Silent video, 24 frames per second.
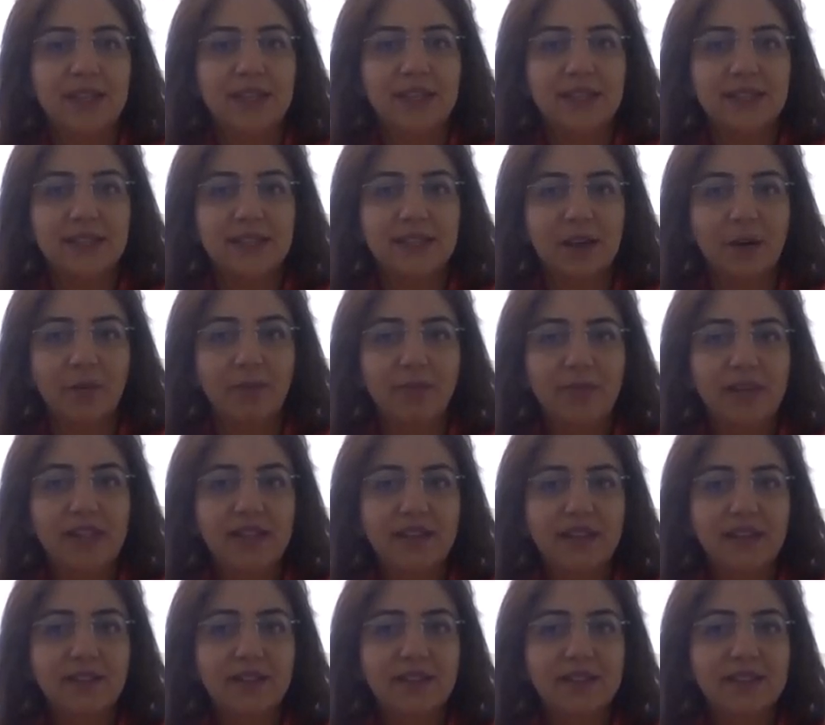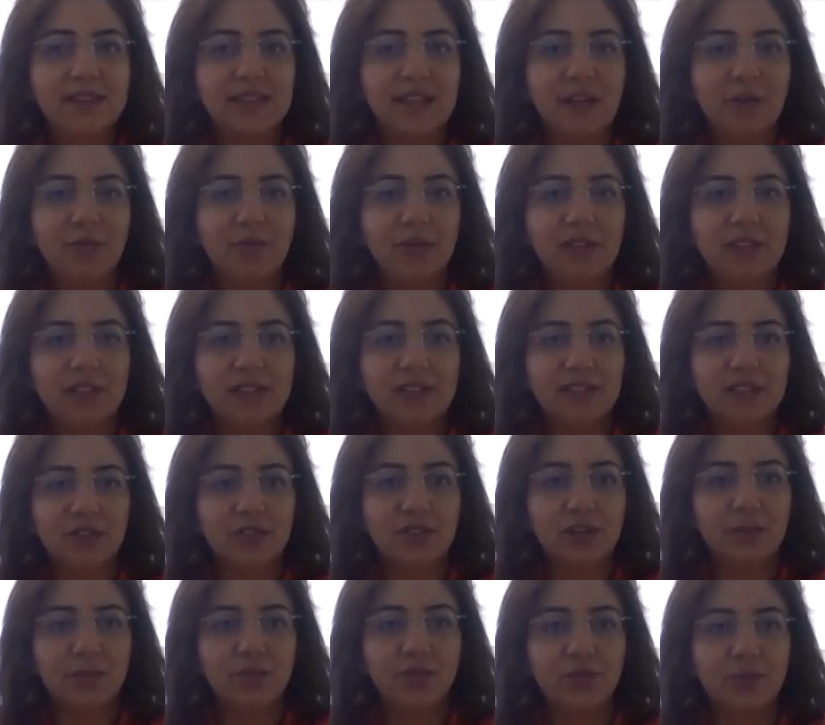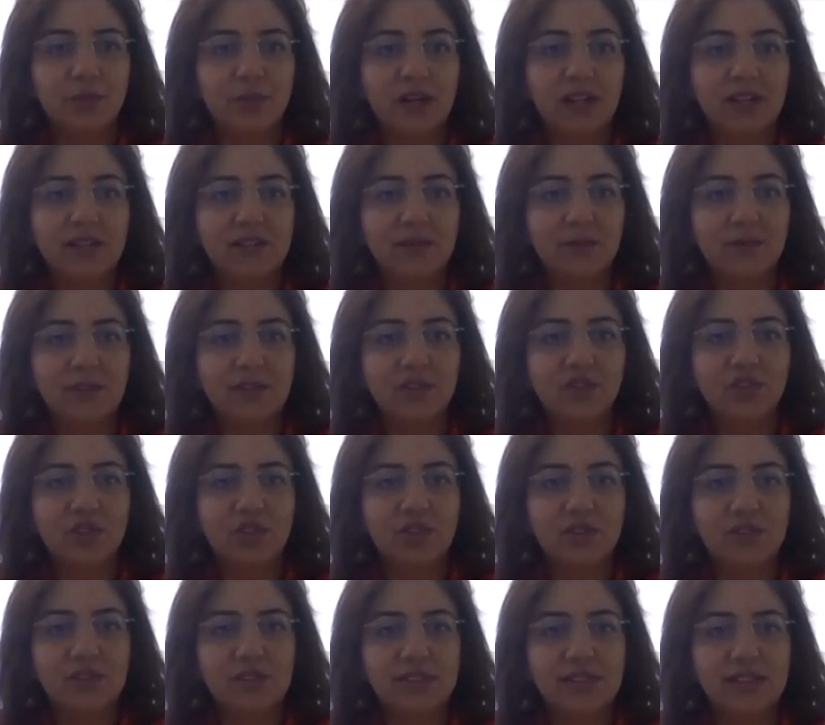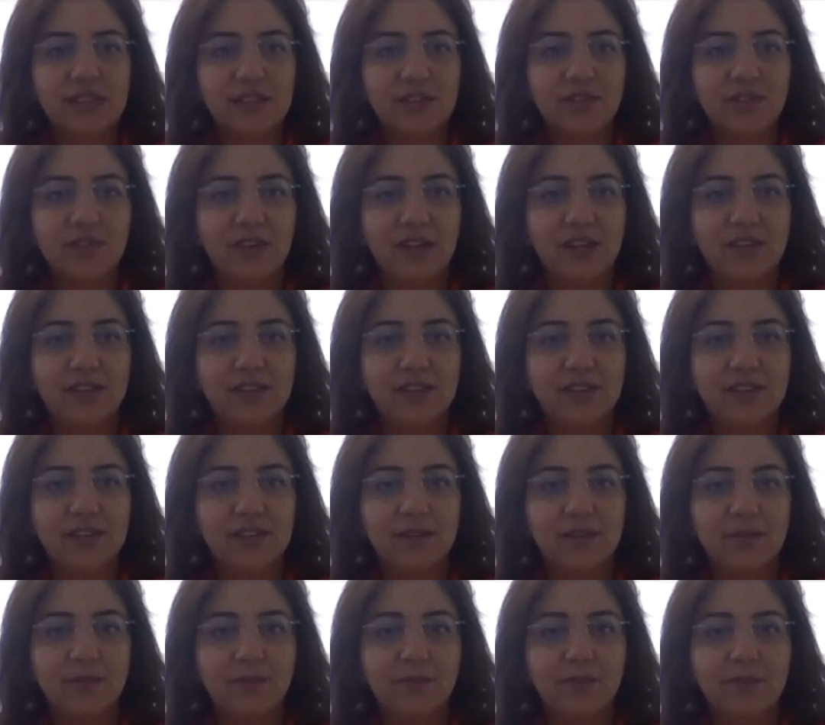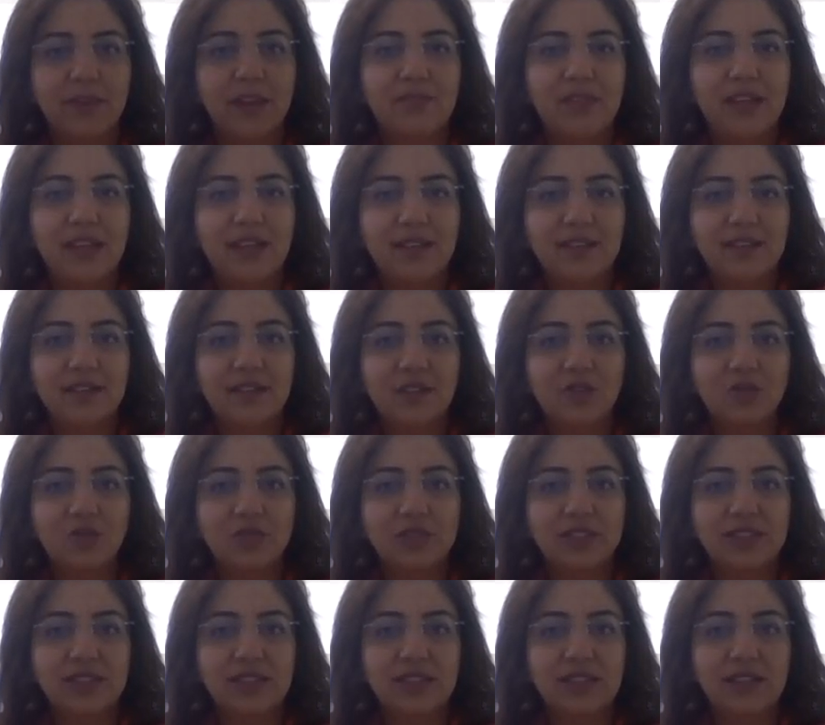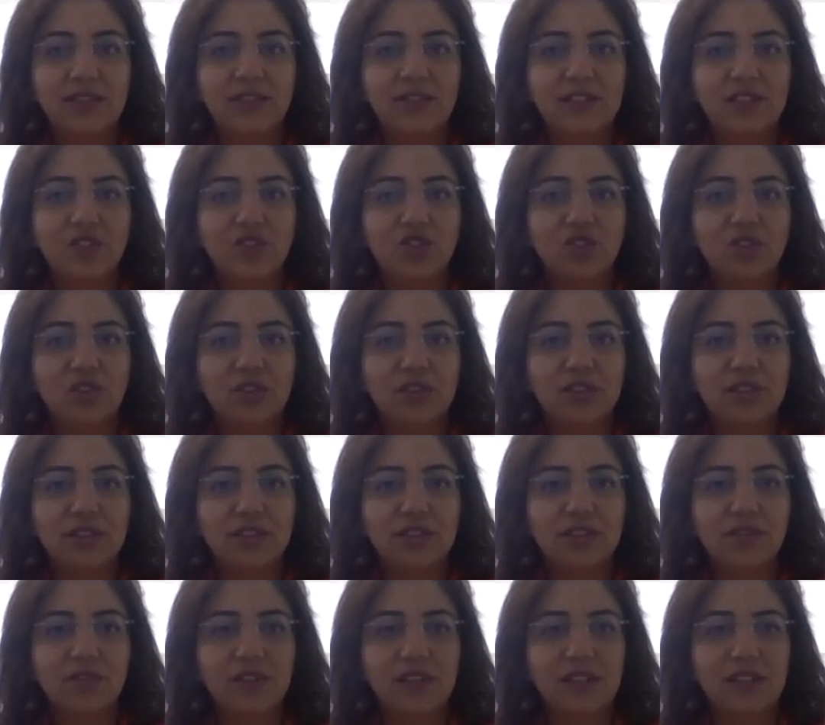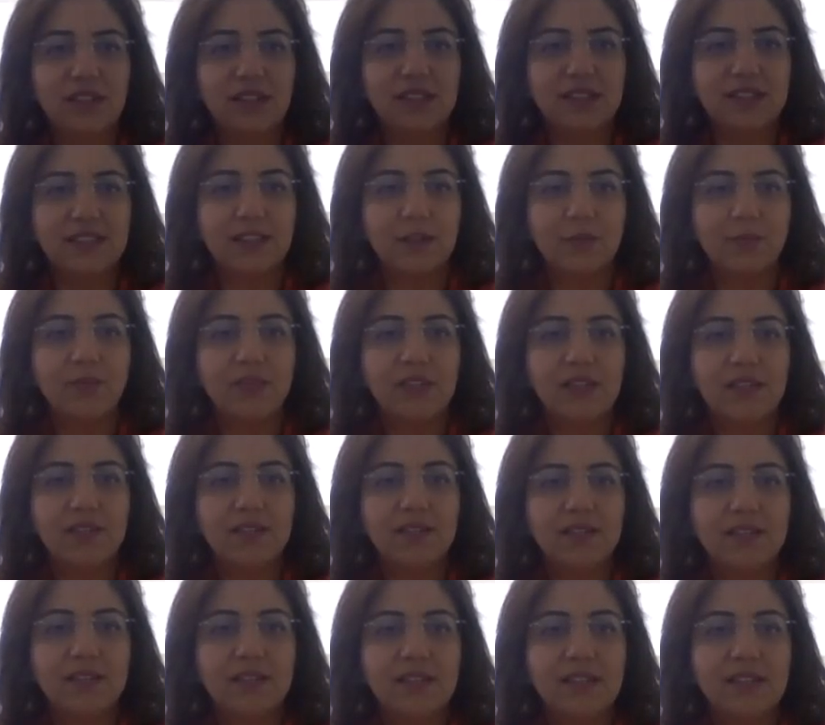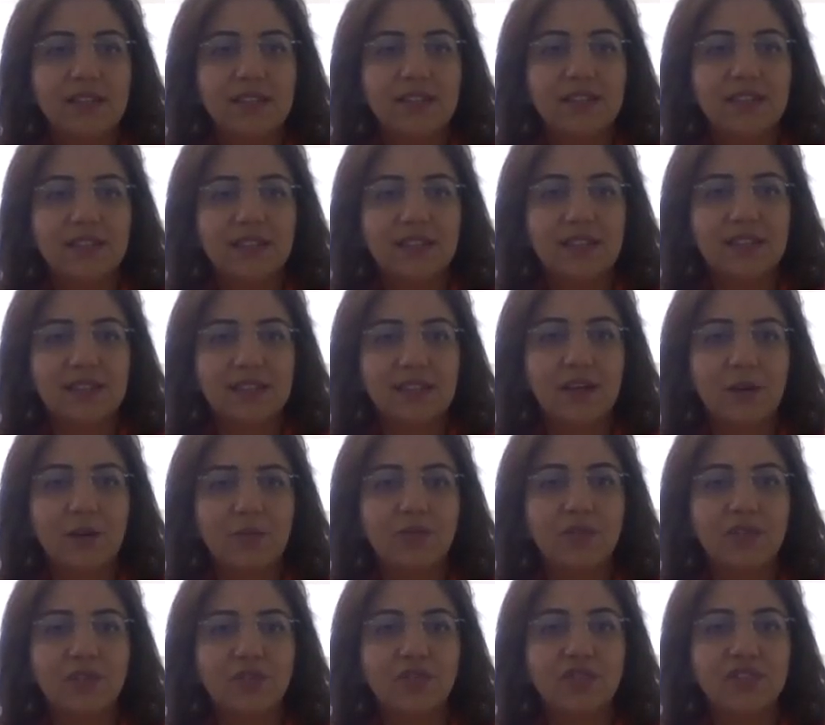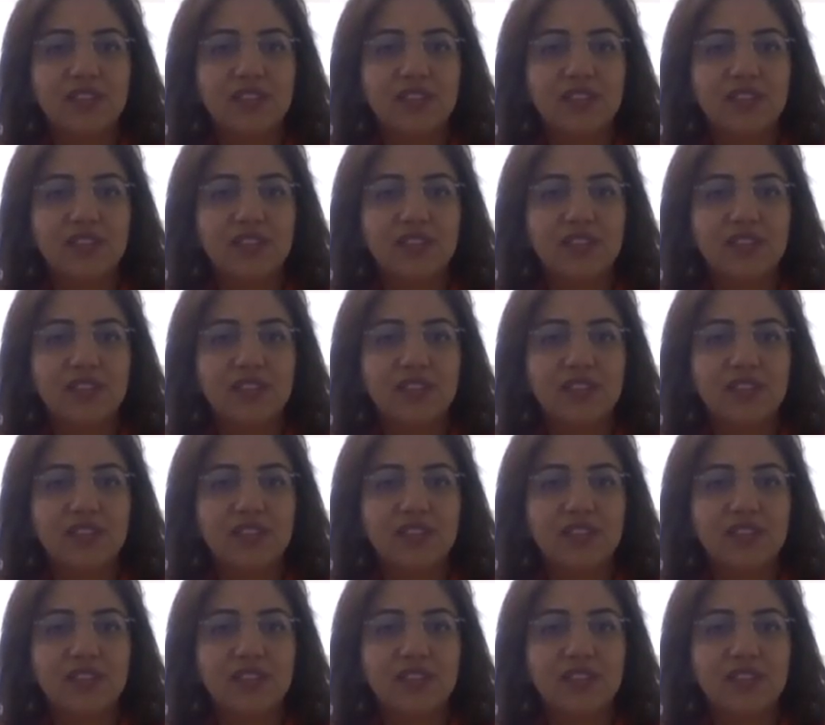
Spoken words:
Submitting the same manuscript to multiple journals at once, waiting to see which journals will accept it, is an example of